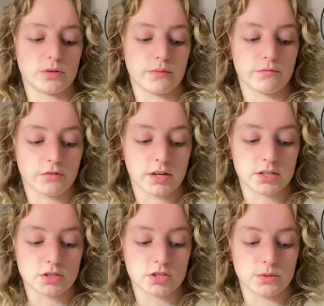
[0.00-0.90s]
I'm fine
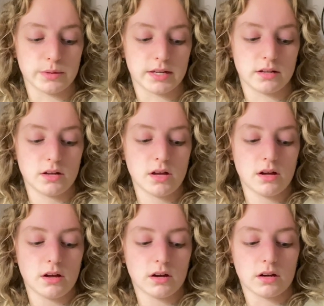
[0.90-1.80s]
to do it.
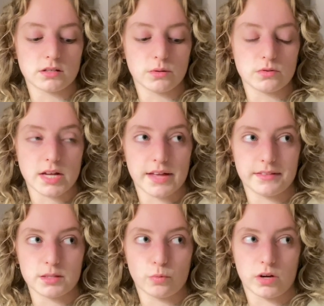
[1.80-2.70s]
Because I was at
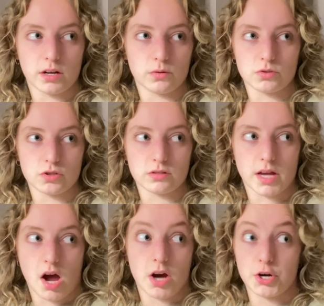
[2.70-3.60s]
this point, I was just
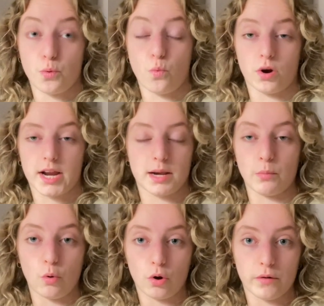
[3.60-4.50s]
like, I don't want any
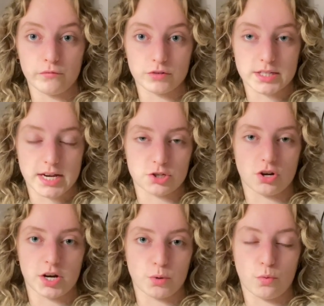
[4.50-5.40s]
more confrontation,
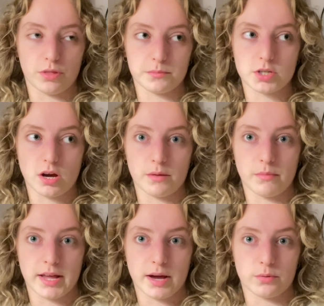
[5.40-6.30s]
I don't want them to up
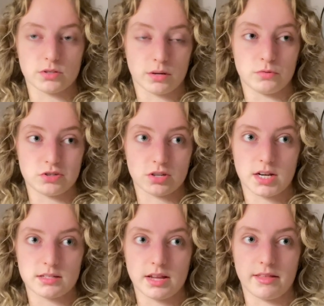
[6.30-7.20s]
my hours, I'm just gonna
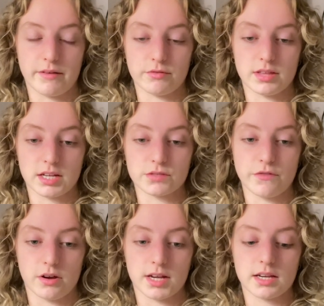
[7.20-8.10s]
say that everything's
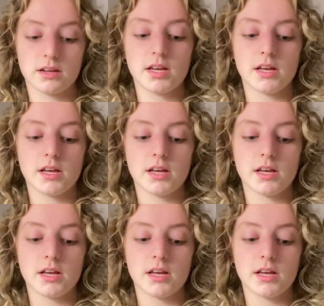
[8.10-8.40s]
fine.